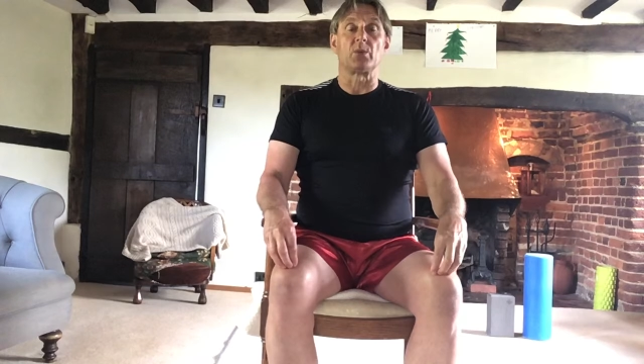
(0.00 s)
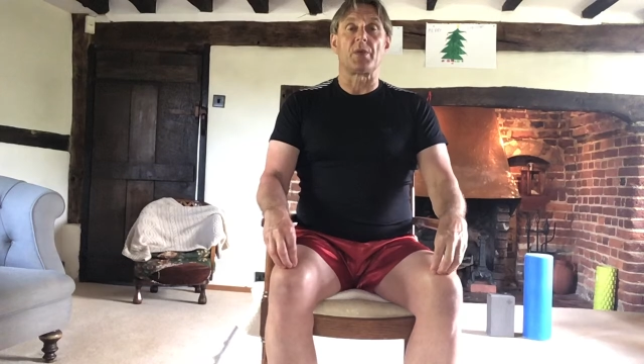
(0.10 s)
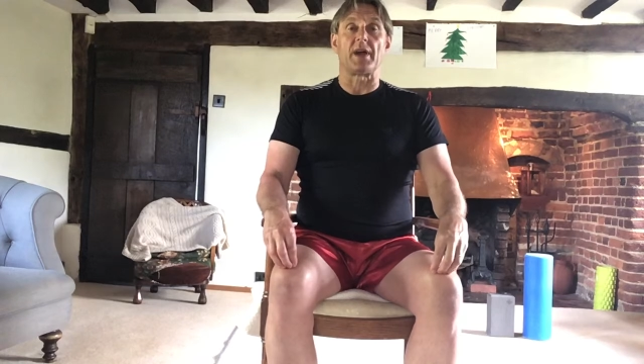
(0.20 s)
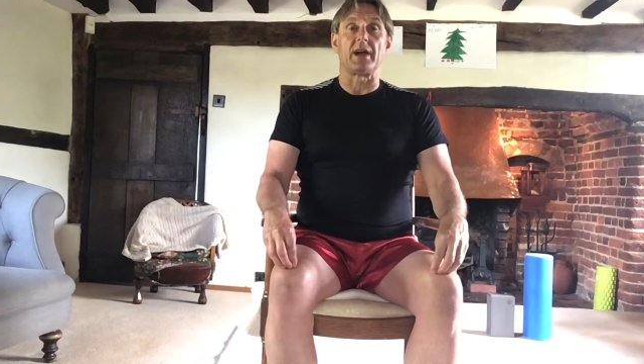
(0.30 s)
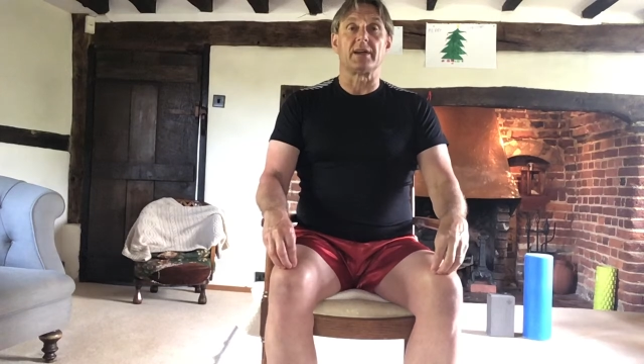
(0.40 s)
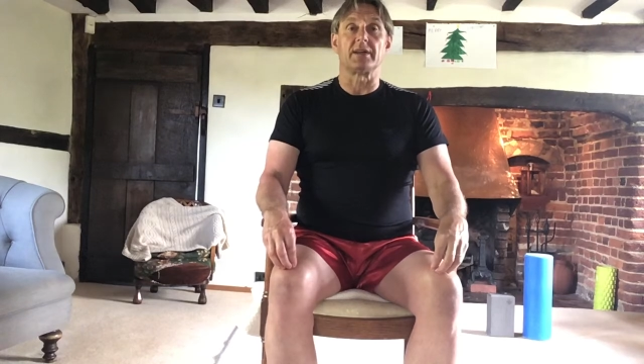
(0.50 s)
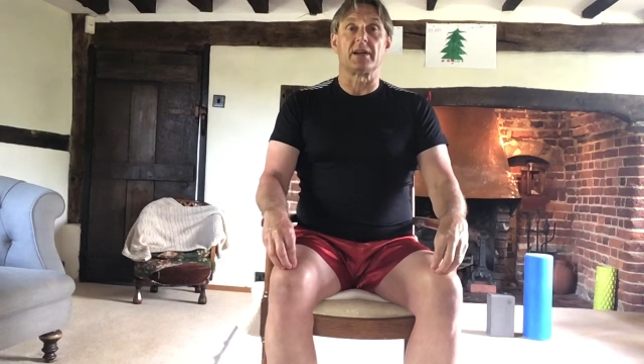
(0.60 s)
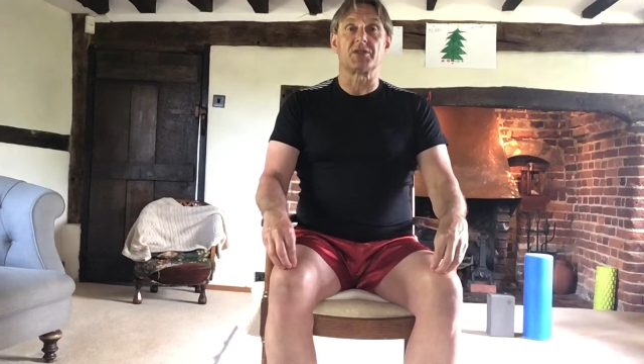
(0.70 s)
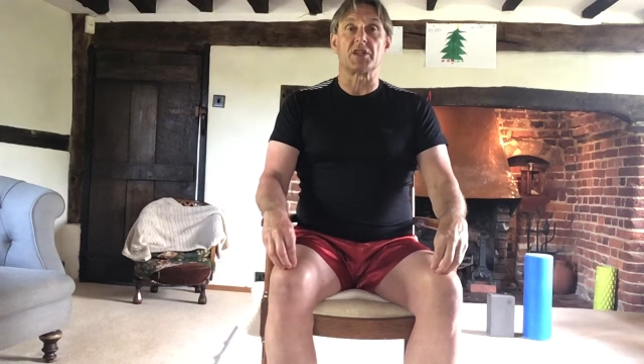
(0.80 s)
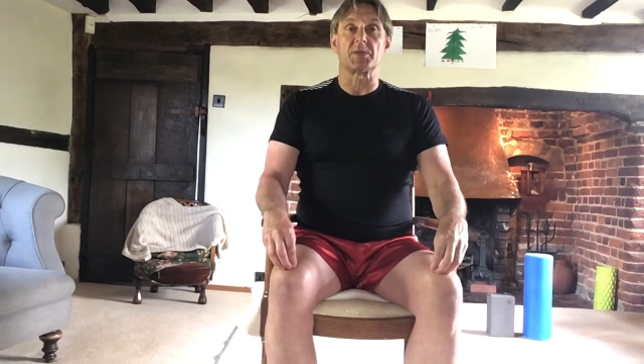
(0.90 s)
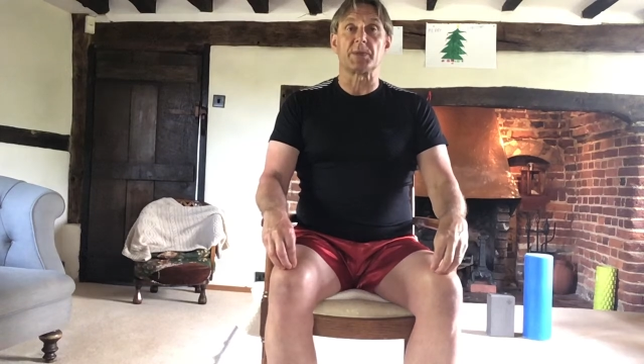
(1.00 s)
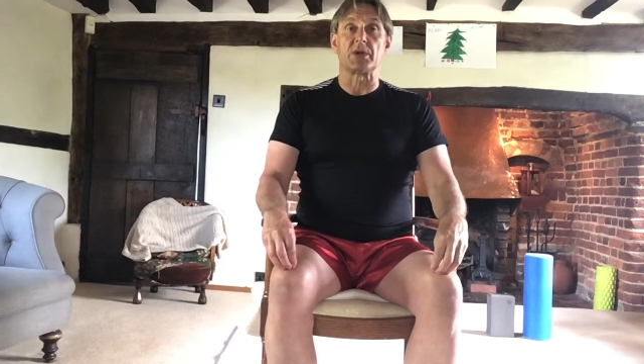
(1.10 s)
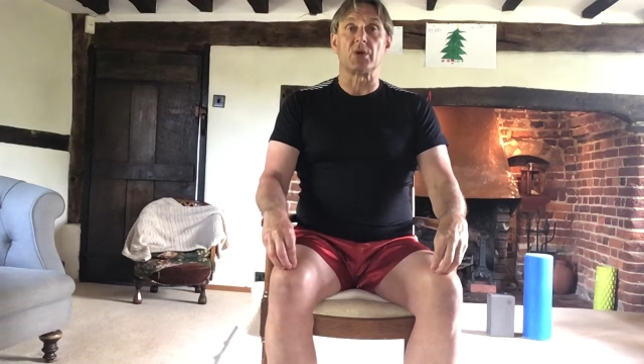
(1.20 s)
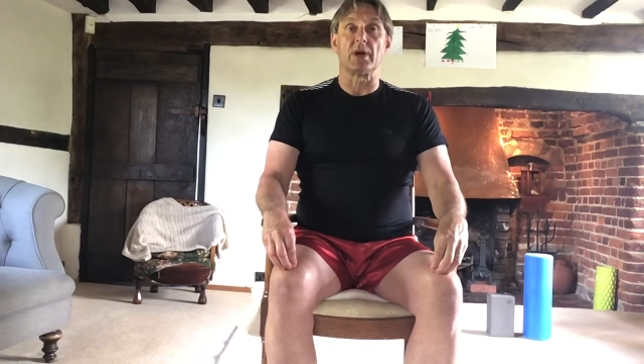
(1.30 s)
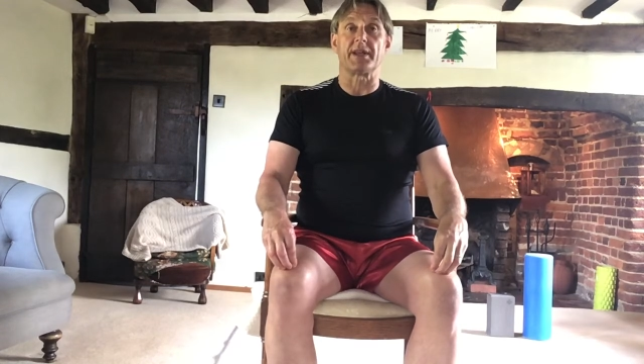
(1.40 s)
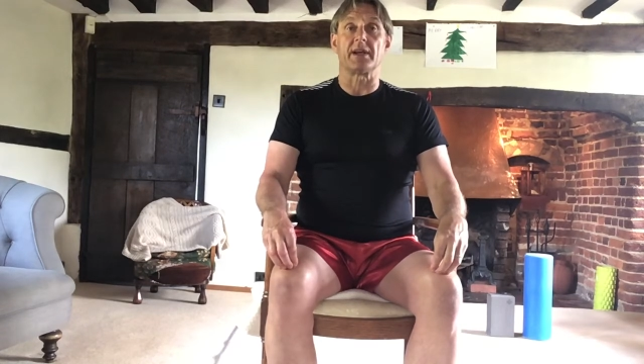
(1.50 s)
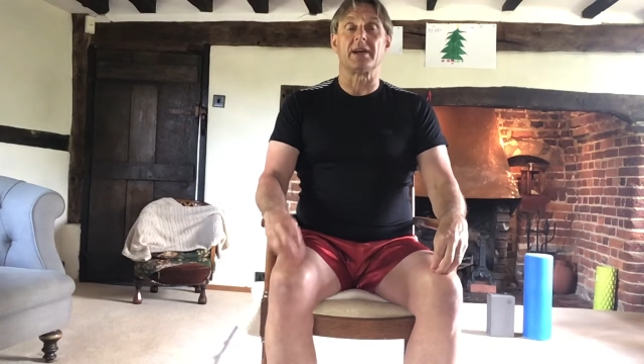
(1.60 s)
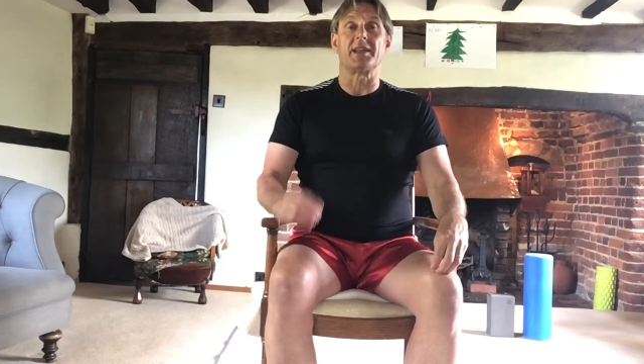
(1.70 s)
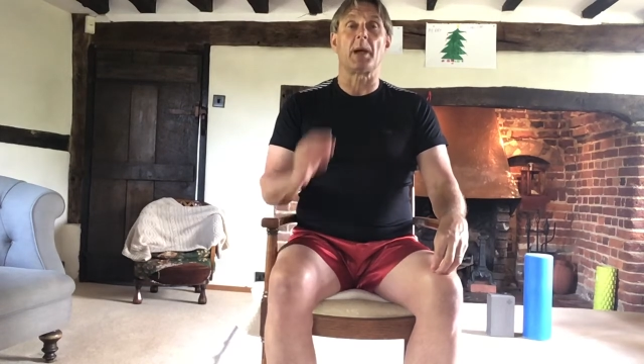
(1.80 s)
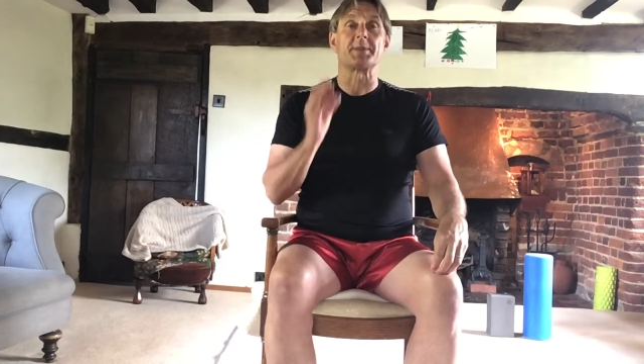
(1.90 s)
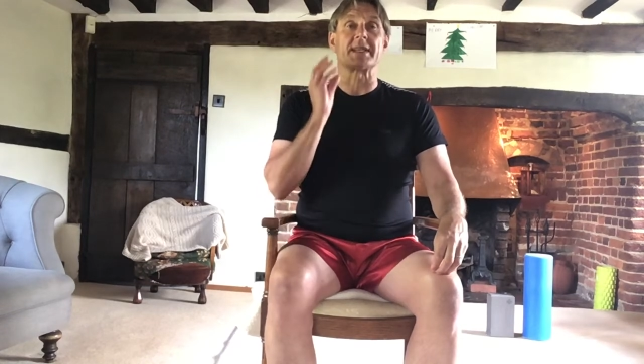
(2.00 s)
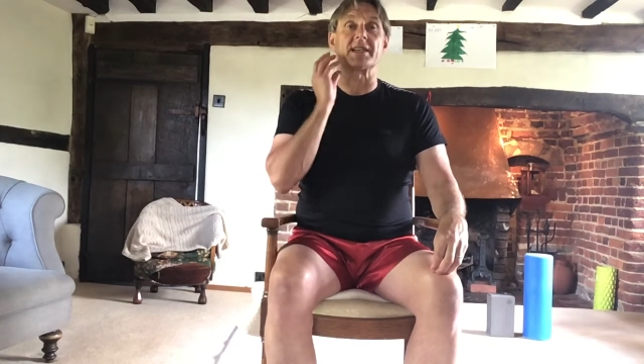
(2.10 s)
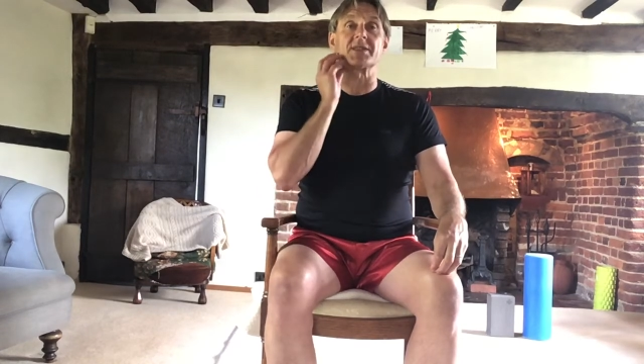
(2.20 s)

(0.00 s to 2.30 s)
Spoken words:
with a gentleman who had an abscess